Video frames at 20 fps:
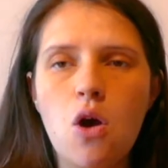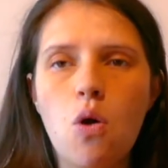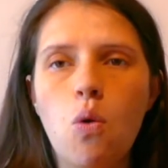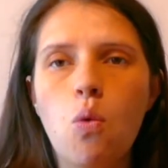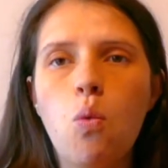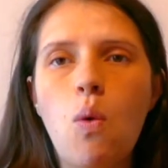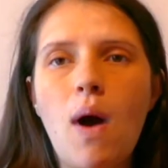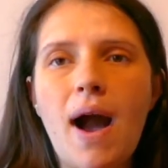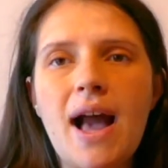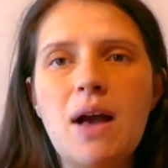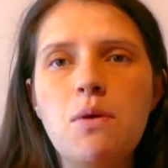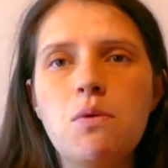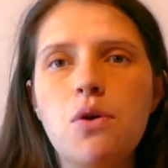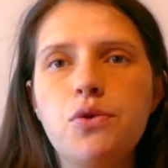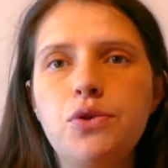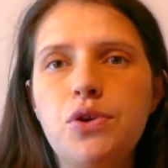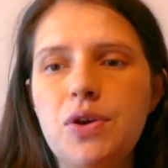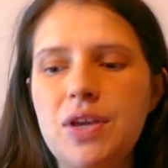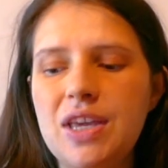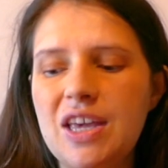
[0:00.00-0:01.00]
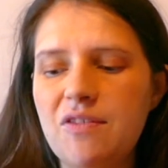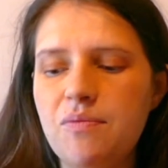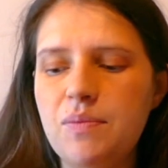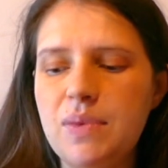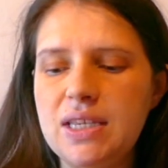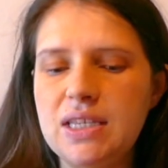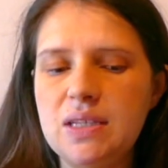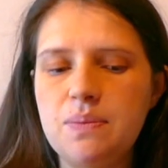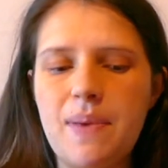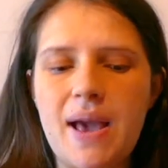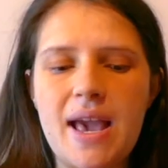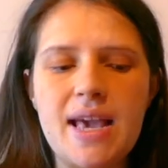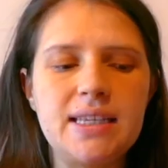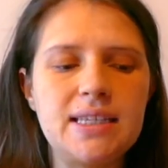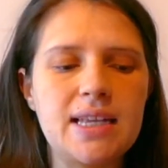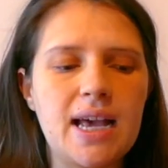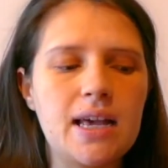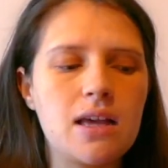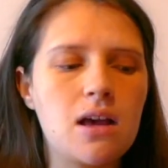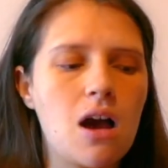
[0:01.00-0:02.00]
Why won't you give me
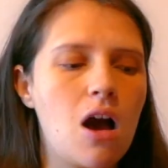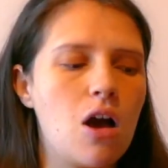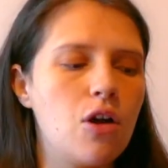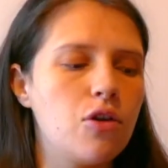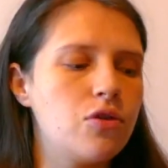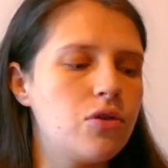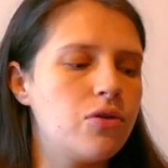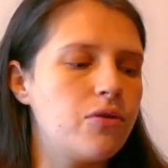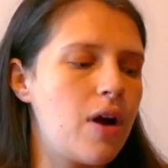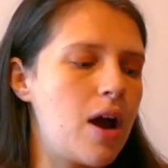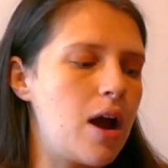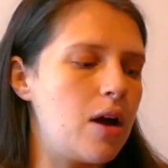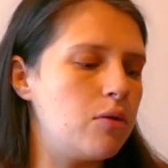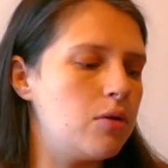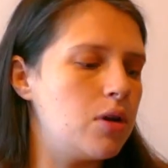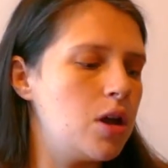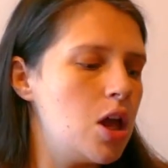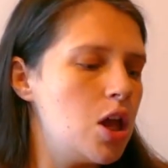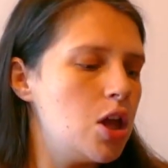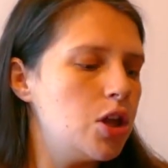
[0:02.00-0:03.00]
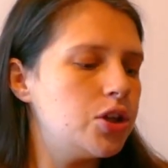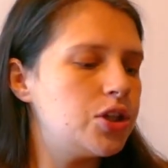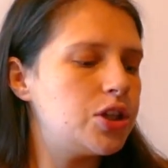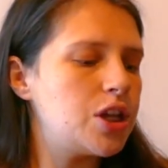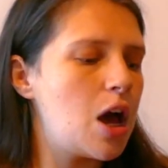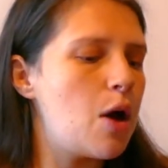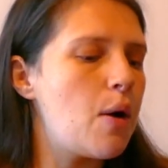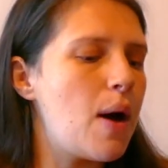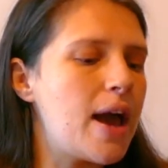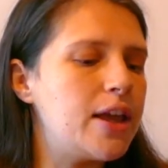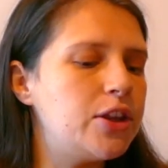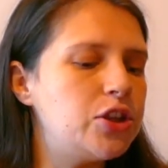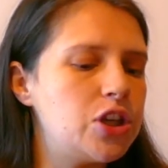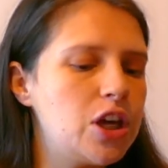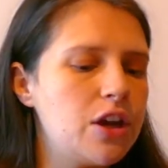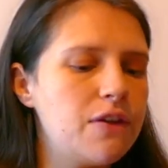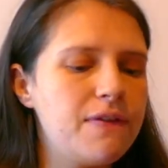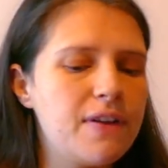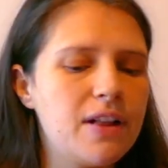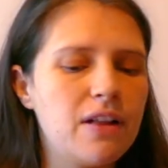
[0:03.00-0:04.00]
space? I can't grow. So I
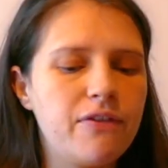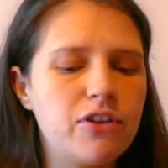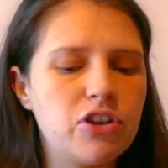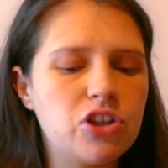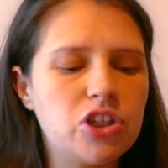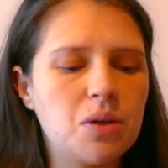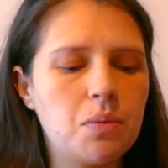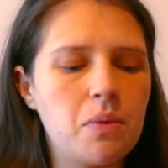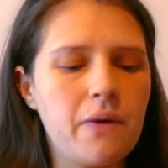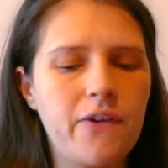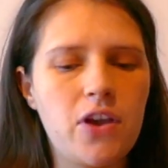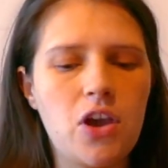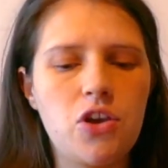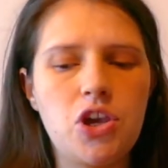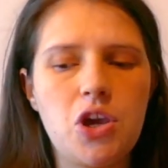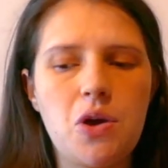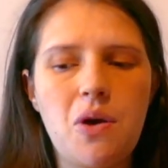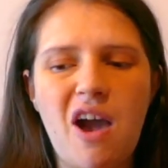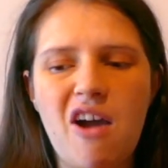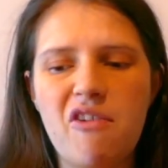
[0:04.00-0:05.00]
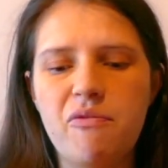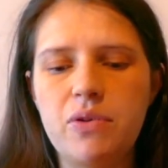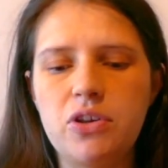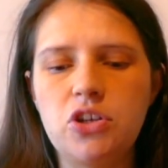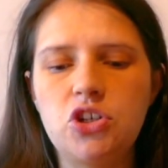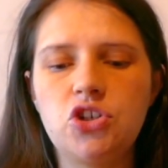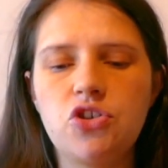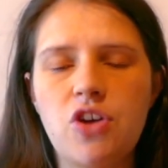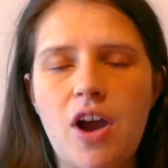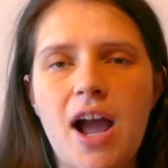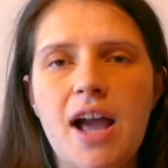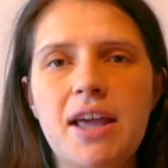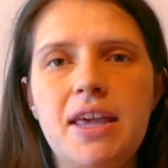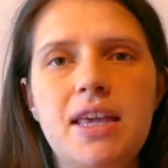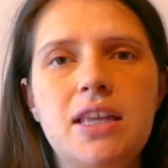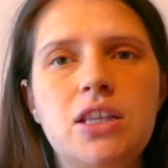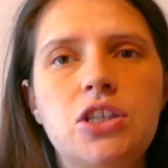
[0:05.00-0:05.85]
do feel for some of you, you have been trying